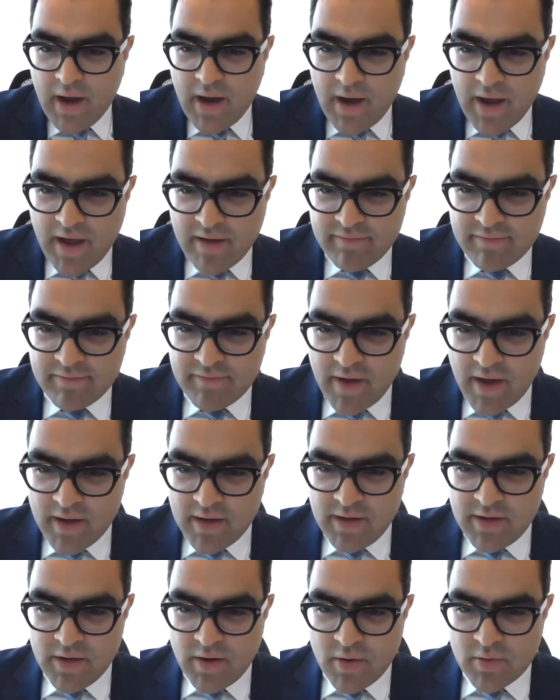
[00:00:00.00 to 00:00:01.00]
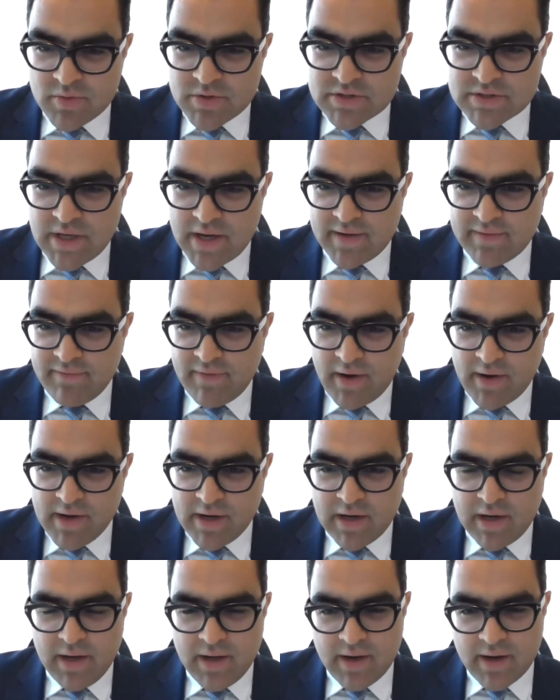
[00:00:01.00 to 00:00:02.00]
have set very
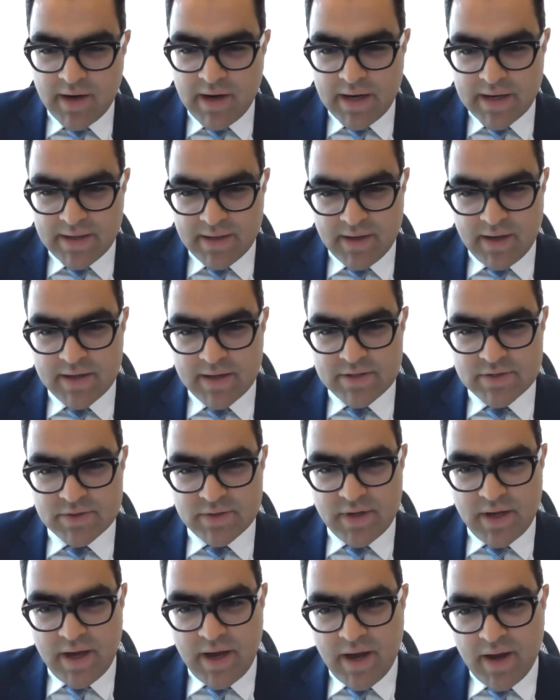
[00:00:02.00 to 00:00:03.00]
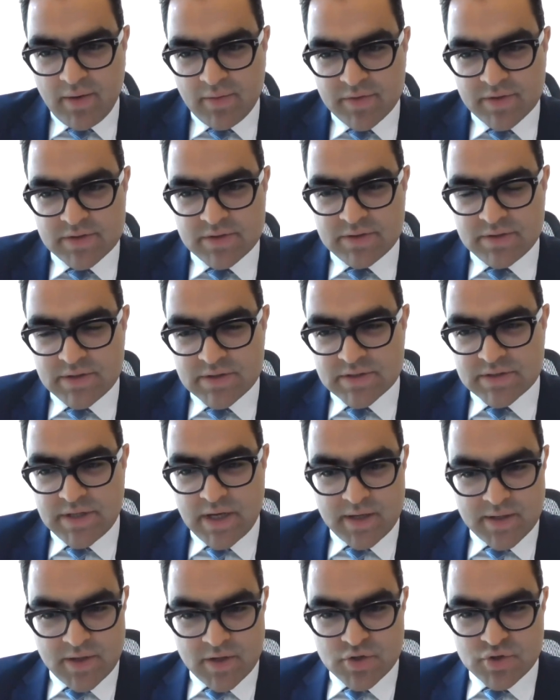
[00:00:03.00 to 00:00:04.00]
clear guidelines on how this
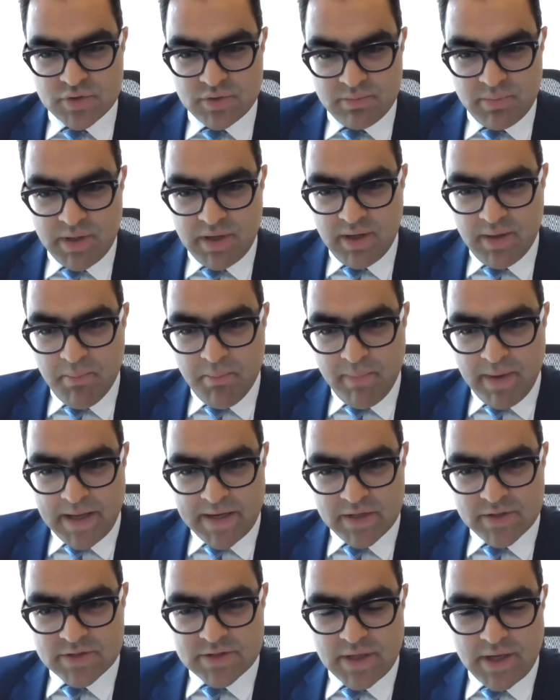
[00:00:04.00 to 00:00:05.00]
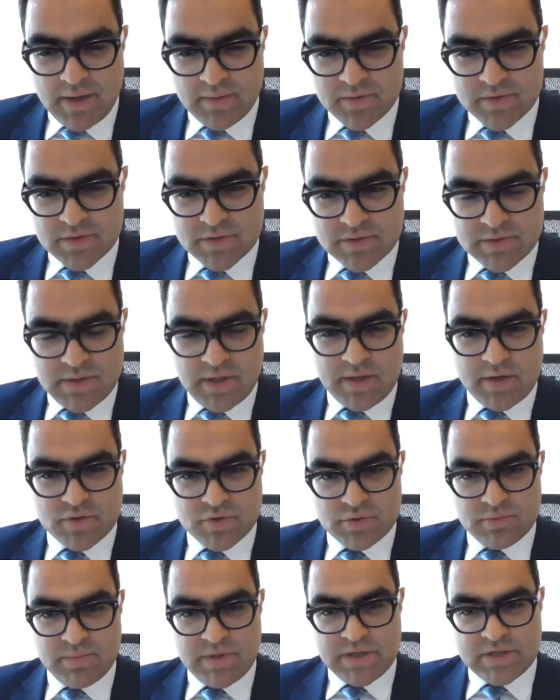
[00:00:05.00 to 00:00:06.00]
data should be managed, how this data
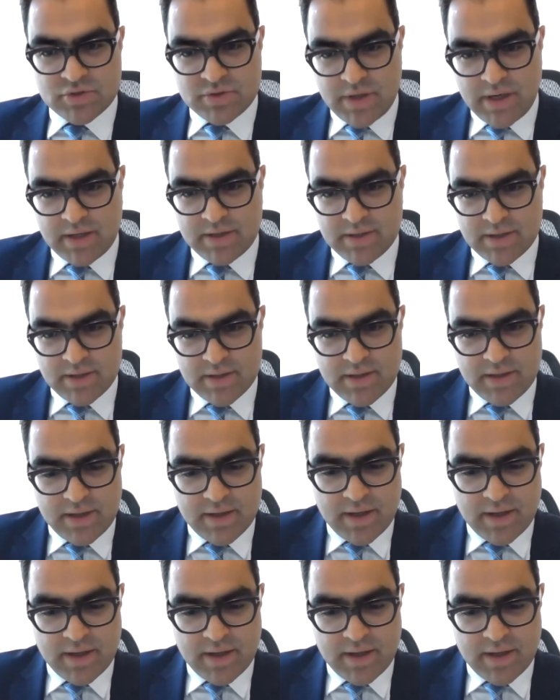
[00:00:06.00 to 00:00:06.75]
should be extracted,